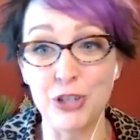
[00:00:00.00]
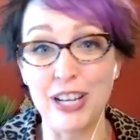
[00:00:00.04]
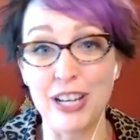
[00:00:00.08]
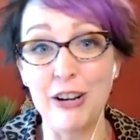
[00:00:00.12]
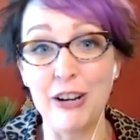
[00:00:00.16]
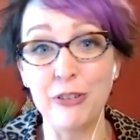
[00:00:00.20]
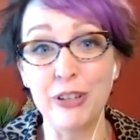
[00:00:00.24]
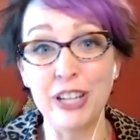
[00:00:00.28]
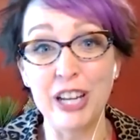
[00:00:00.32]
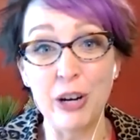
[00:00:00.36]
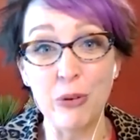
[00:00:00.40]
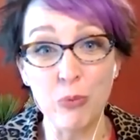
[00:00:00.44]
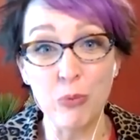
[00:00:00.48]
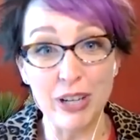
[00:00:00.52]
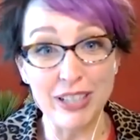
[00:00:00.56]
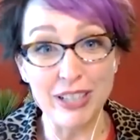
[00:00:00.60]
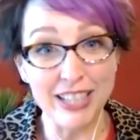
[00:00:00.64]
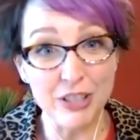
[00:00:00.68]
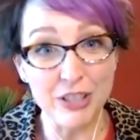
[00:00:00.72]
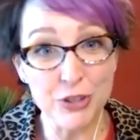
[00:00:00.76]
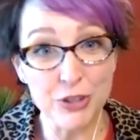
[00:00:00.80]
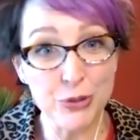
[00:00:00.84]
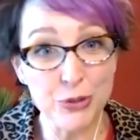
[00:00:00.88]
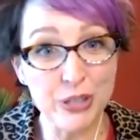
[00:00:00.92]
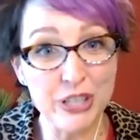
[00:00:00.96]
I don't care what
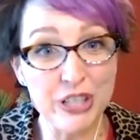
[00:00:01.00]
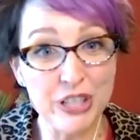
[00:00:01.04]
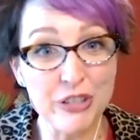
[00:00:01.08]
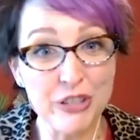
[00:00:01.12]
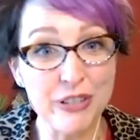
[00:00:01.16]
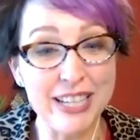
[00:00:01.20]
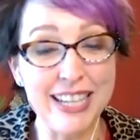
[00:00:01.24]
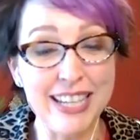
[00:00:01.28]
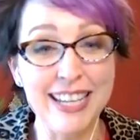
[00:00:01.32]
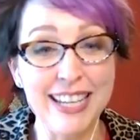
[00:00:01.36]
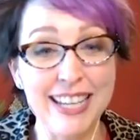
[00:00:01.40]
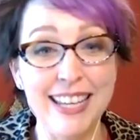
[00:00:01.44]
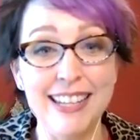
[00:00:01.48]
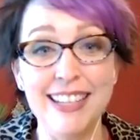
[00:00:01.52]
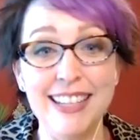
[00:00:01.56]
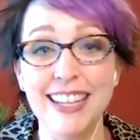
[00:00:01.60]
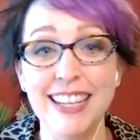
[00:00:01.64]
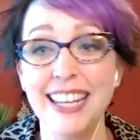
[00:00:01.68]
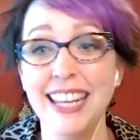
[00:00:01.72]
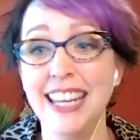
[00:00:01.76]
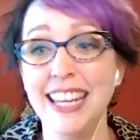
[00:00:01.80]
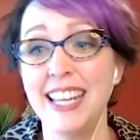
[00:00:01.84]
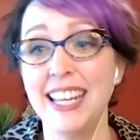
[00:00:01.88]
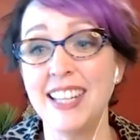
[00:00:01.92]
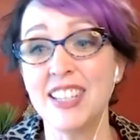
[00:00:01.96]
industry you're in,
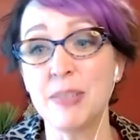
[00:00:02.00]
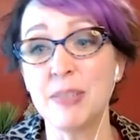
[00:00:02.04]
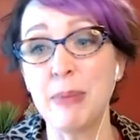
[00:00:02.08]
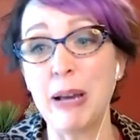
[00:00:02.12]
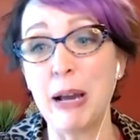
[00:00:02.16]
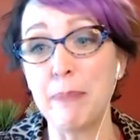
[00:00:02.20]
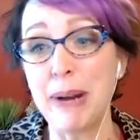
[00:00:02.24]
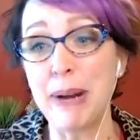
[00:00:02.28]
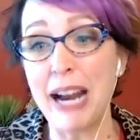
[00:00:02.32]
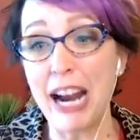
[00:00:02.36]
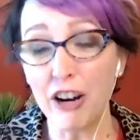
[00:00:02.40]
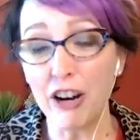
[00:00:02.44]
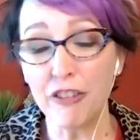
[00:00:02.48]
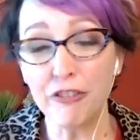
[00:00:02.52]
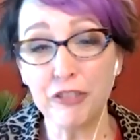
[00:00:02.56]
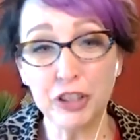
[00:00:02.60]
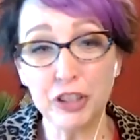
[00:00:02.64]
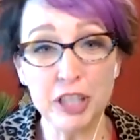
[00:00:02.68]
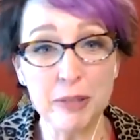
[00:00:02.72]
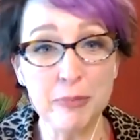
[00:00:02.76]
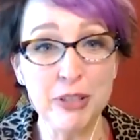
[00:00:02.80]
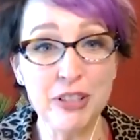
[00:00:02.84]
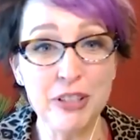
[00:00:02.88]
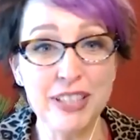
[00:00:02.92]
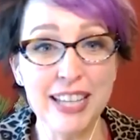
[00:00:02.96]
it's about powerful
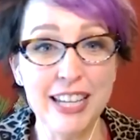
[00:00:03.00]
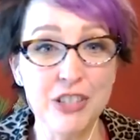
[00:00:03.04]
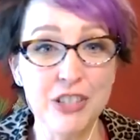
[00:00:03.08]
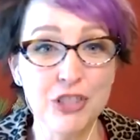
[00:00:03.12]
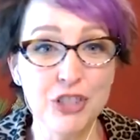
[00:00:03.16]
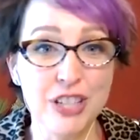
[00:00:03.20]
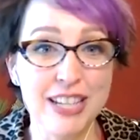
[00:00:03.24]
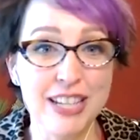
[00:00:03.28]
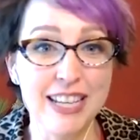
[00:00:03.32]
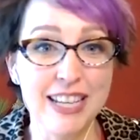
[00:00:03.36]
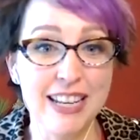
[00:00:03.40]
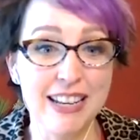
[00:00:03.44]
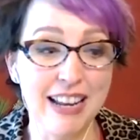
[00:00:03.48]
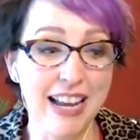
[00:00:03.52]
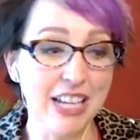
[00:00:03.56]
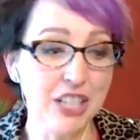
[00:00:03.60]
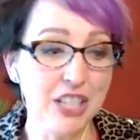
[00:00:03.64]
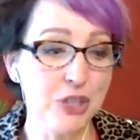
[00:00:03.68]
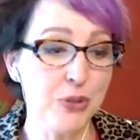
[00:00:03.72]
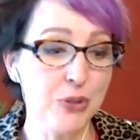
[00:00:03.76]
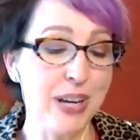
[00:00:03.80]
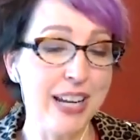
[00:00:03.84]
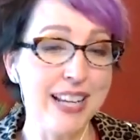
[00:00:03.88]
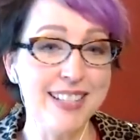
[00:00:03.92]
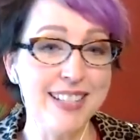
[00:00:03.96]
communication. And I
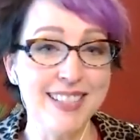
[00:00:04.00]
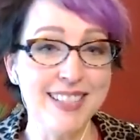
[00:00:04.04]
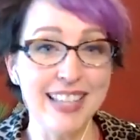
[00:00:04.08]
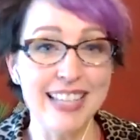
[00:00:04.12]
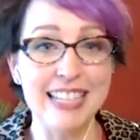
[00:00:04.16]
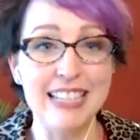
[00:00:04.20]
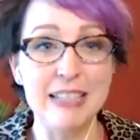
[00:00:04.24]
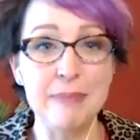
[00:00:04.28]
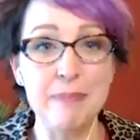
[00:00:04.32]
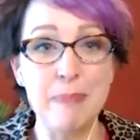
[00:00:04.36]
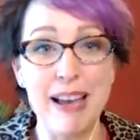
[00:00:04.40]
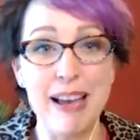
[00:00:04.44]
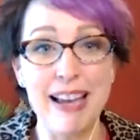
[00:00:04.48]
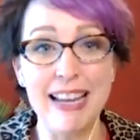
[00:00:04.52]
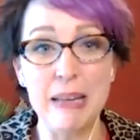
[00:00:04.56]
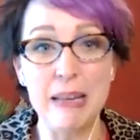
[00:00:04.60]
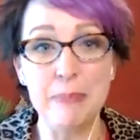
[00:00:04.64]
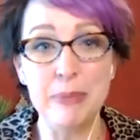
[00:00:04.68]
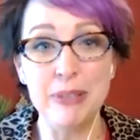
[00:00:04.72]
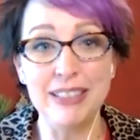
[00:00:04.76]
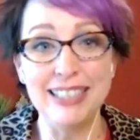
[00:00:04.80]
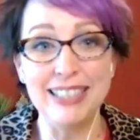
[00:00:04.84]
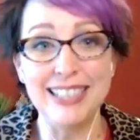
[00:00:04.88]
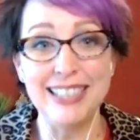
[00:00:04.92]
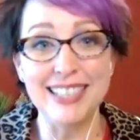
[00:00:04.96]
translated my
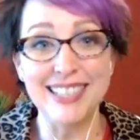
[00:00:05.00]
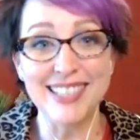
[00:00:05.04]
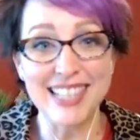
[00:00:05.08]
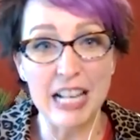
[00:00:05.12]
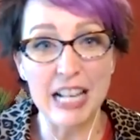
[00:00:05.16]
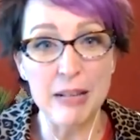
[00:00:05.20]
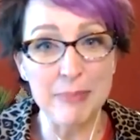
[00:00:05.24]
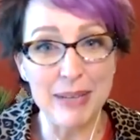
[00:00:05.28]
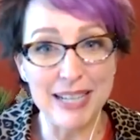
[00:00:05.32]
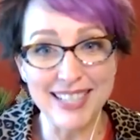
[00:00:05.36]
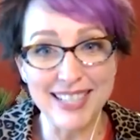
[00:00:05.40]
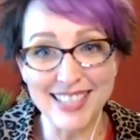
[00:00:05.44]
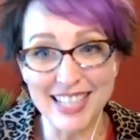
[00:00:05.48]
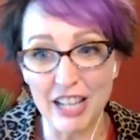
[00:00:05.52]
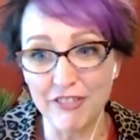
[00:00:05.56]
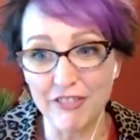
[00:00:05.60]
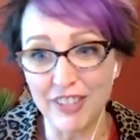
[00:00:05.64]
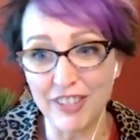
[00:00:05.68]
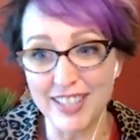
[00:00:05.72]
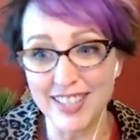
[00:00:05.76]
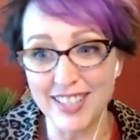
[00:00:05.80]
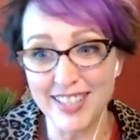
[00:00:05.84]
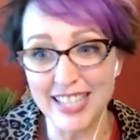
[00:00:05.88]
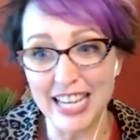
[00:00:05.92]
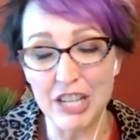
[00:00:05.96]
ability to sell myself
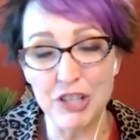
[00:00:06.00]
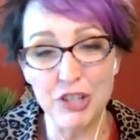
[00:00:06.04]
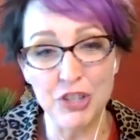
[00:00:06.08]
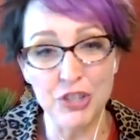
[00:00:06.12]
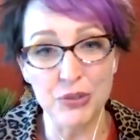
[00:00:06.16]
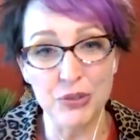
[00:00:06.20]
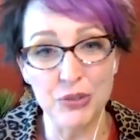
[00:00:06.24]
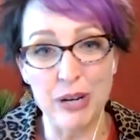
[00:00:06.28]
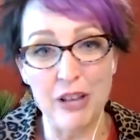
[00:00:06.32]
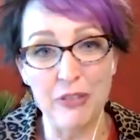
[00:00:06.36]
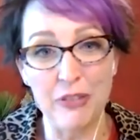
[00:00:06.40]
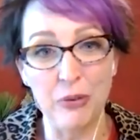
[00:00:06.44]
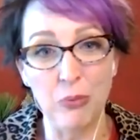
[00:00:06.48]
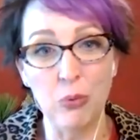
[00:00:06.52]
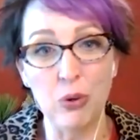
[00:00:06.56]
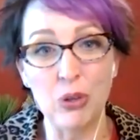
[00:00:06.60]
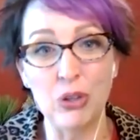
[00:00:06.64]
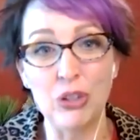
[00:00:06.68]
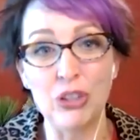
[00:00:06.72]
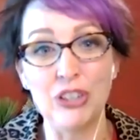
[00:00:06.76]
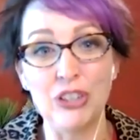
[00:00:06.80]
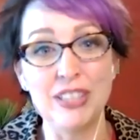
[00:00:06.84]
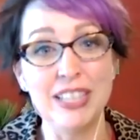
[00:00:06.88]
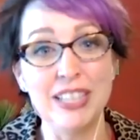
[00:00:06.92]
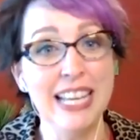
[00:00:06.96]
on stages around the
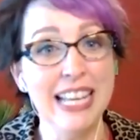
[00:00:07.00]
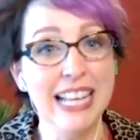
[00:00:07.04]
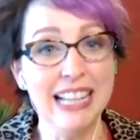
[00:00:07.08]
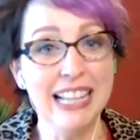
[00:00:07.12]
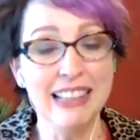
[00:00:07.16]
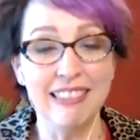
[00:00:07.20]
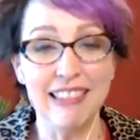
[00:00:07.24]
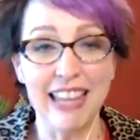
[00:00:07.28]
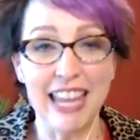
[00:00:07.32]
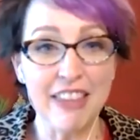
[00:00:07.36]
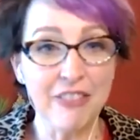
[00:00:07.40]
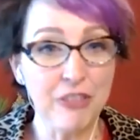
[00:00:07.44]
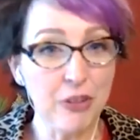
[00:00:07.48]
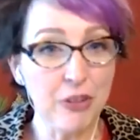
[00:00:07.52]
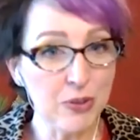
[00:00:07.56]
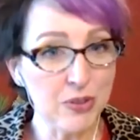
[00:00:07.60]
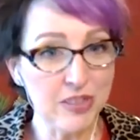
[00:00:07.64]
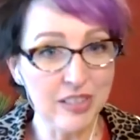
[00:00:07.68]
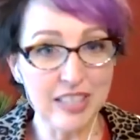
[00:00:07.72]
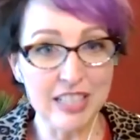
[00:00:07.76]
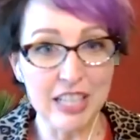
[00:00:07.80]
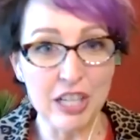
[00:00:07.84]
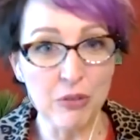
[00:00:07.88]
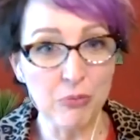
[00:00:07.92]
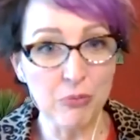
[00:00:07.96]
world, land those
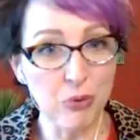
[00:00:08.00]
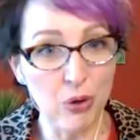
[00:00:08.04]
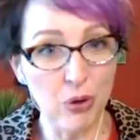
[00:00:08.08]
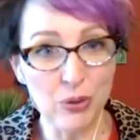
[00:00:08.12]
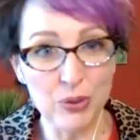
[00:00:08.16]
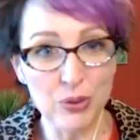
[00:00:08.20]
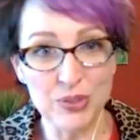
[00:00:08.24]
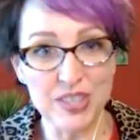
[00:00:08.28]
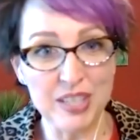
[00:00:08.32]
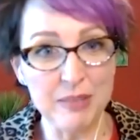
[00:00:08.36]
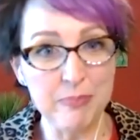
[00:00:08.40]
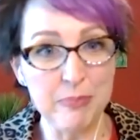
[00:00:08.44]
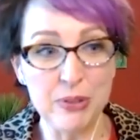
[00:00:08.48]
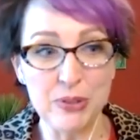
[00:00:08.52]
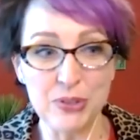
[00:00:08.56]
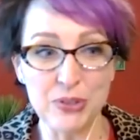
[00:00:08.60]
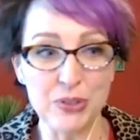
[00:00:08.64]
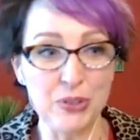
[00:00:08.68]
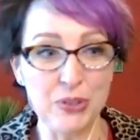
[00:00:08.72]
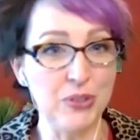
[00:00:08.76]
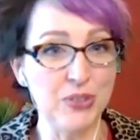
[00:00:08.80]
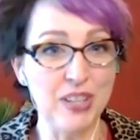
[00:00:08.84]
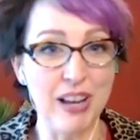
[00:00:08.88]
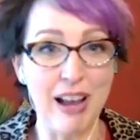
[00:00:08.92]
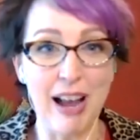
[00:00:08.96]
leading roles in
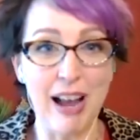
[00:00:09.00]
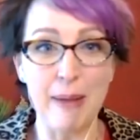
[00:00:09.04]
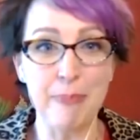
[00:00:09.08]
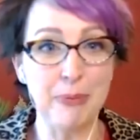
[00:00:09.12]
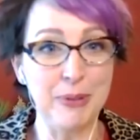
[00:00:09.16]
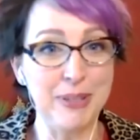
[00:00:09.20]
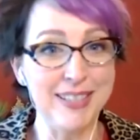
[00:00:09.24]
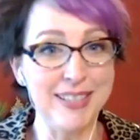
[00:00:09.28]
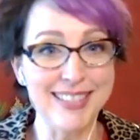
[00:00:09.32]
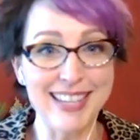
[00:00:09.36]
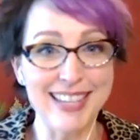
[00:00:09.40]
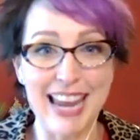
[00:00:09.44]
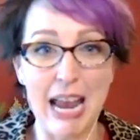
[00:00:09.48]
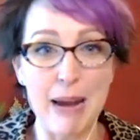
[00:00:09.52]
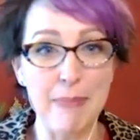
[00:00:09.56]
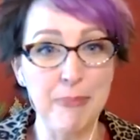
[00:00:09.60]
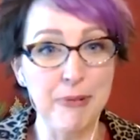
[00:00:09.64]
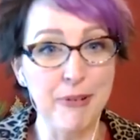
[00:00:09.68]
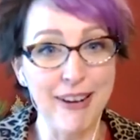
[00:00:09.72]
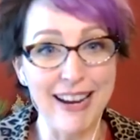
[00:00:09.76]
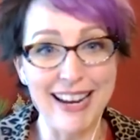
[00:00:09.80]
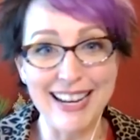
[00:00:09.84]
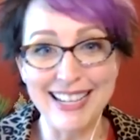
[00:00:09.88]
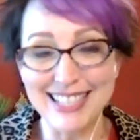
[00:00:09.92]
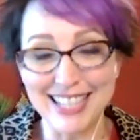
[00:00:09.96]
musicals, operas,
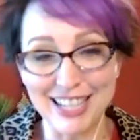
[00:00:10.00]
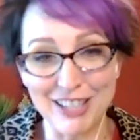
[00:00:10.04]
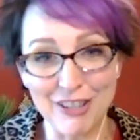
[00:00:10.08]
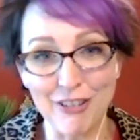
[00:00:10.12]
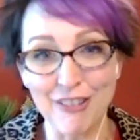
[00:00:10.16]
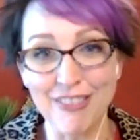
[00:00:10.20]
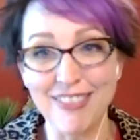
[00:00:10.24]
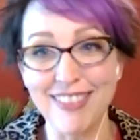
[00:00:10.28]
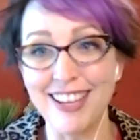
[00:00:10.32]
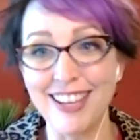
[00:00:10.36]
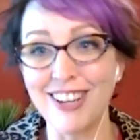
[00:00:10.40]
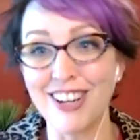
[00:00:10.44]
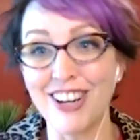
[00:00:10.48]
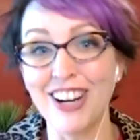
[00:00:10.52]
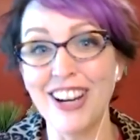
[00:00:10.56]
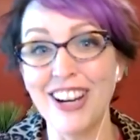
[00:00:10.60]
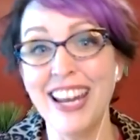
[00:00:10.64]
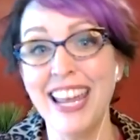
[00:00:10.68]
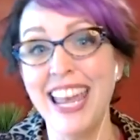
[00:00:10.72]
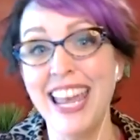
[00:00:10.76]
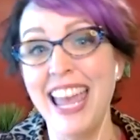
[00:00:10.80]
cabaret, dinner, theater.